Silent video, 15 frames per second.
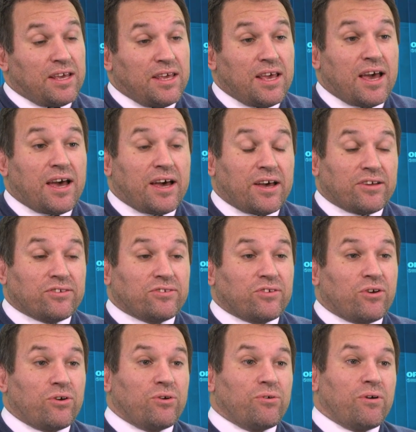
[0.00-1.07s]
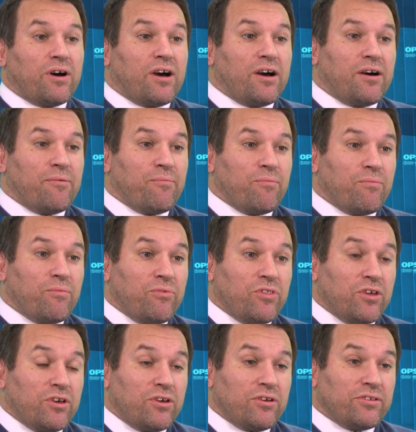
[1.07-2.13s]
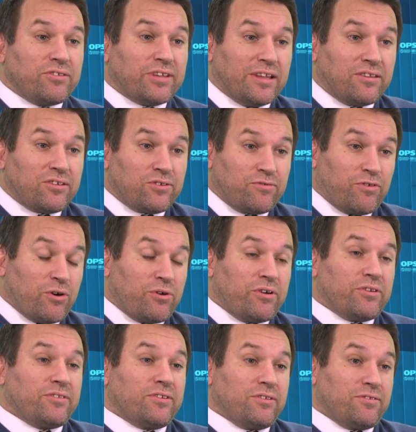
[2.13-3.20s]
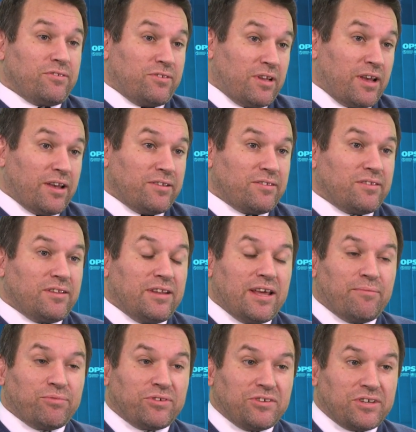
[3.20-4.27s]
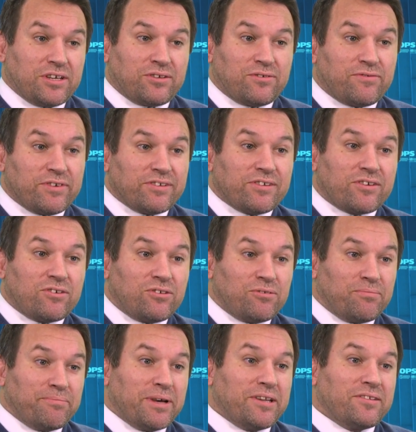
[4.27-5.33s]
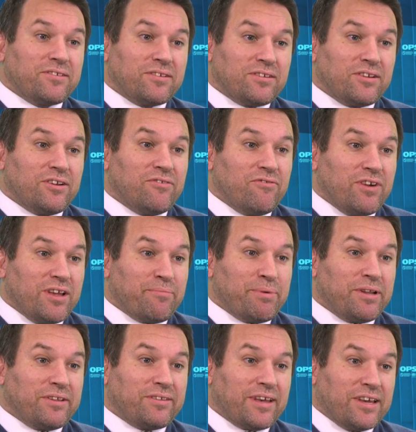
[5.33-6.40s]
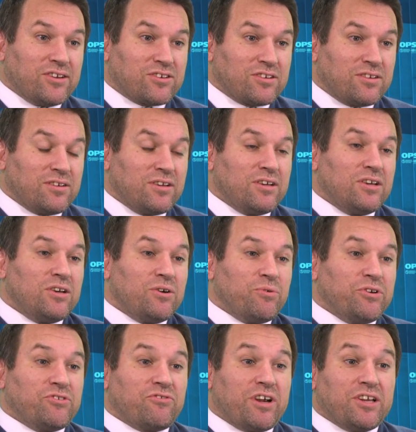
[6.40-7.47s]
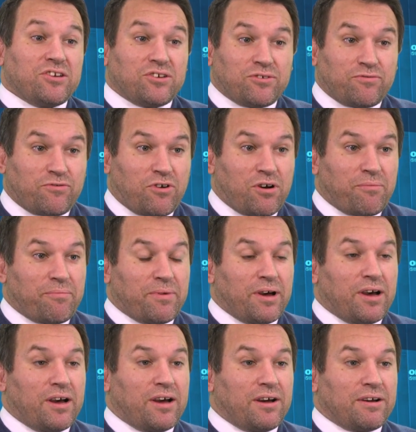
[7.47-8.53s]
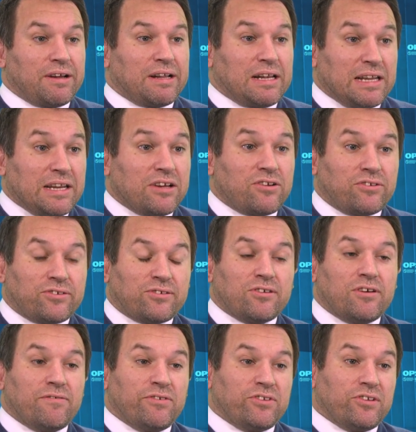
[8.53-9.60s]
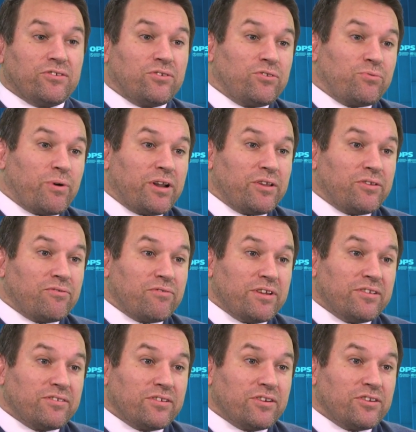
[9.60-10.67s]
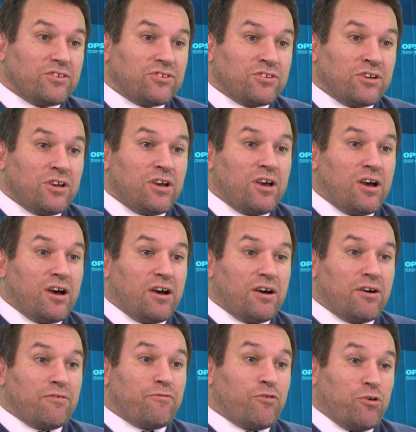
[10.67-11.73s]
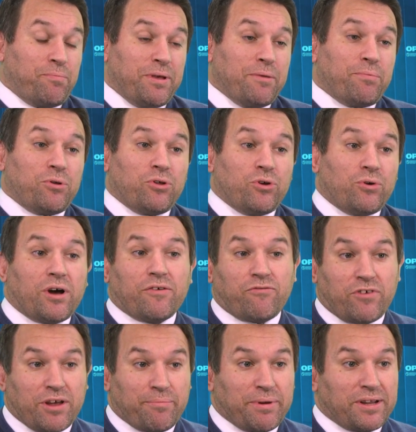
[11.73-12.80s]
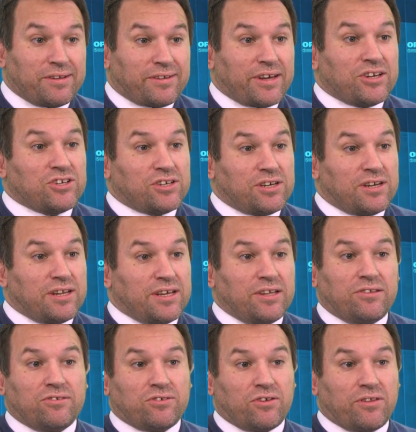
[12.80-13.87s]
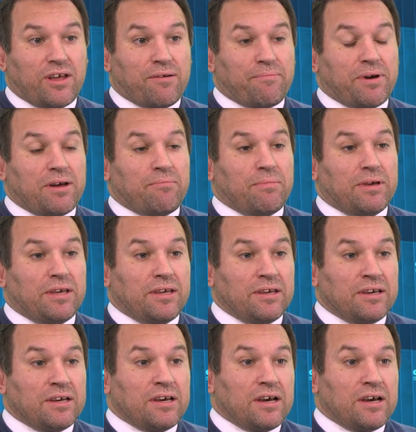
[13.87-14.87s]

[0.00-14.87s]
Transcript: Yeah, so the center's focus is, as the name suggests, physical medicine and rehabilitation, which ranges from clinical services as well as research for people who have rehabilitation needs. So that might be